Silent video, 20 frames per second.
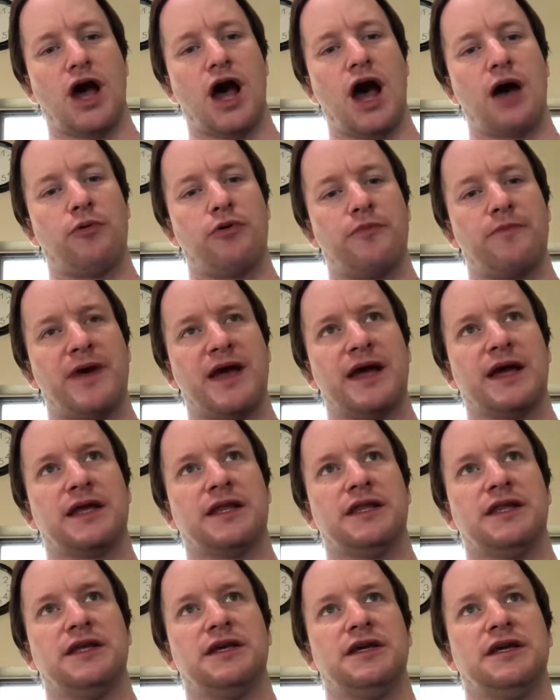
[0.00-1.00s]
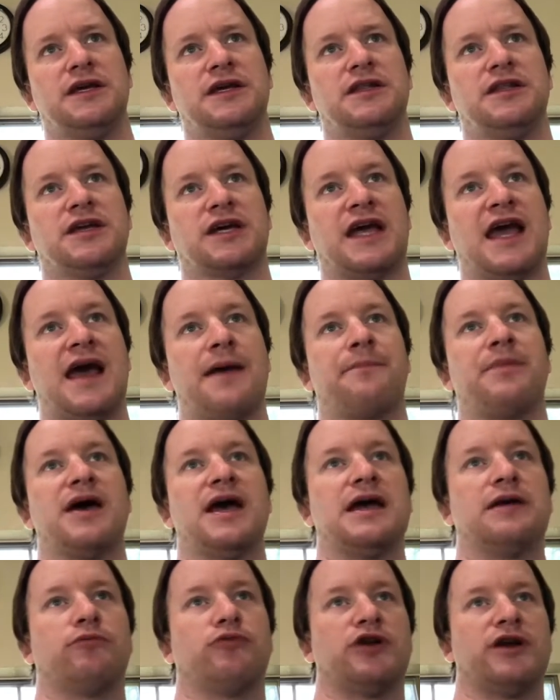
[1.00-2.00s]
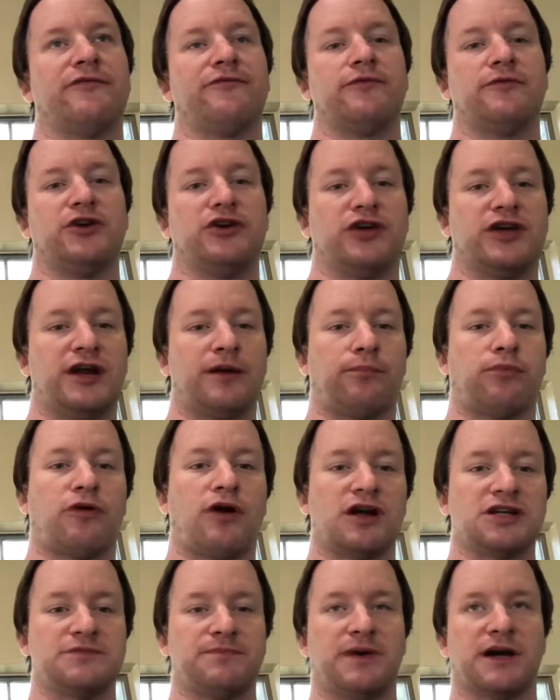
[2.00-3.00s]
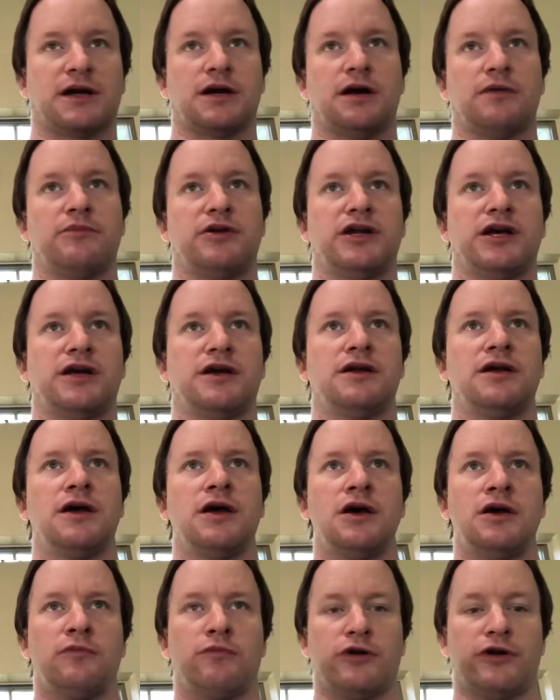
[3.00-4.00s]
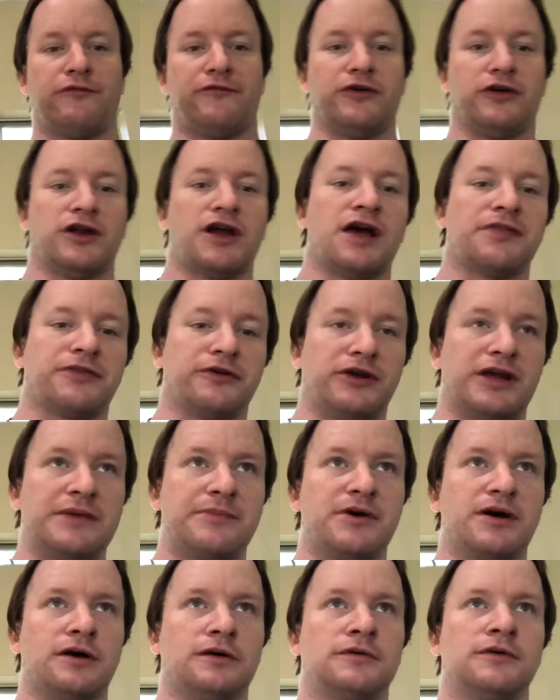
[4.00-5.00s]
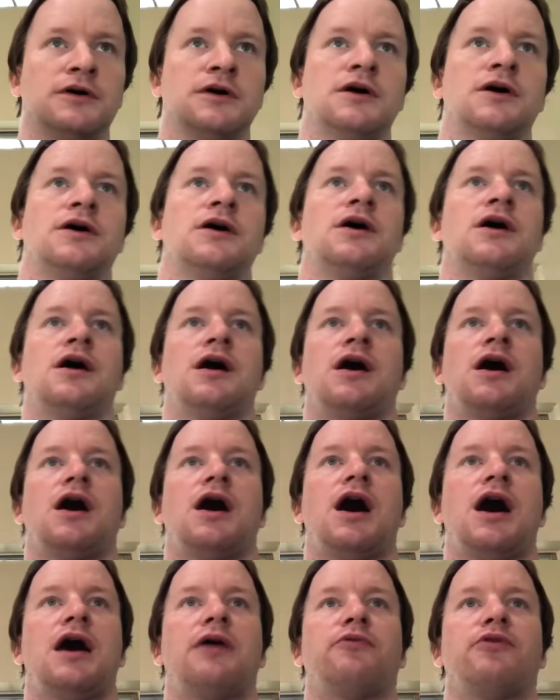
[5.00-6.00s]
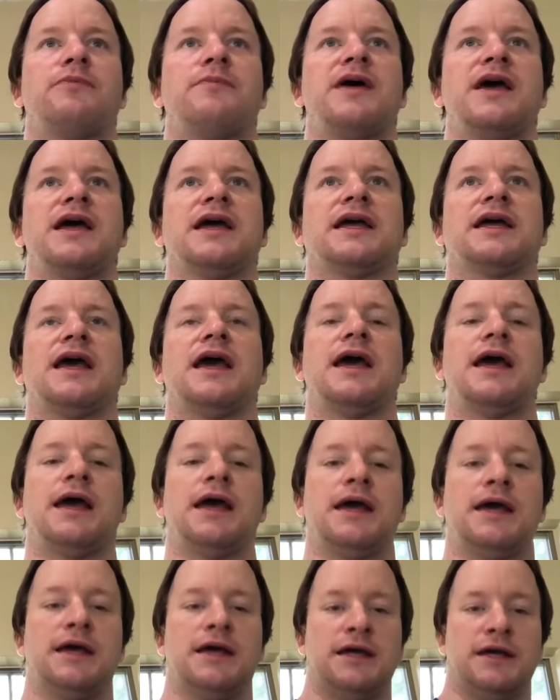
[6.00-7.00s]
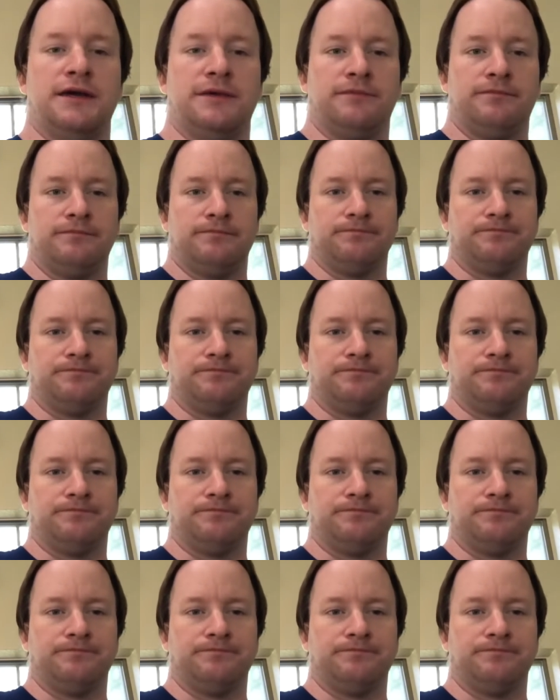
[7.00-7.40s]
I would make the campaign. Whenever you get a prospect coming in, when they're filling out their email, I would make an